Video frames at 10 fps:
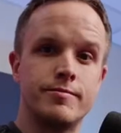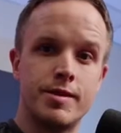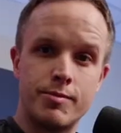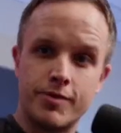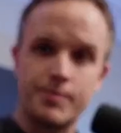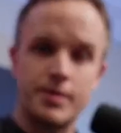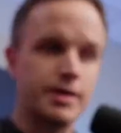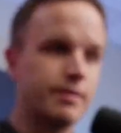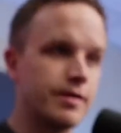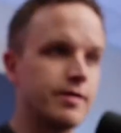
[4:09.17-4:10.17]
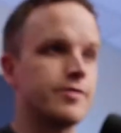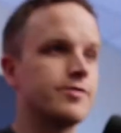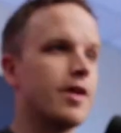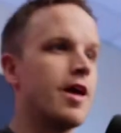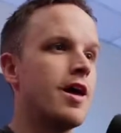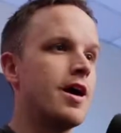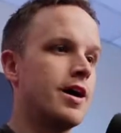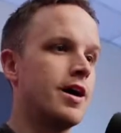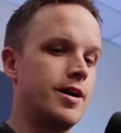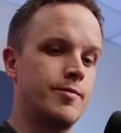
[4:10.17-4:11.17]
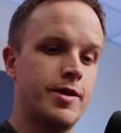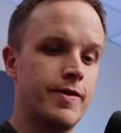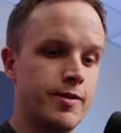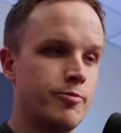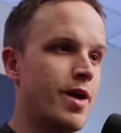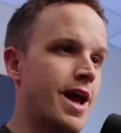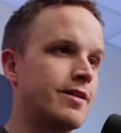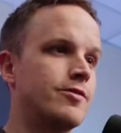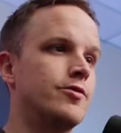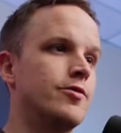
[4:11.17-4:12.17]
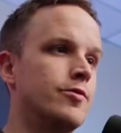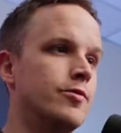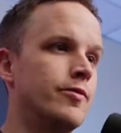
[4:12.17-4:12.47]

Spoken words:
maybe something like this, and then back to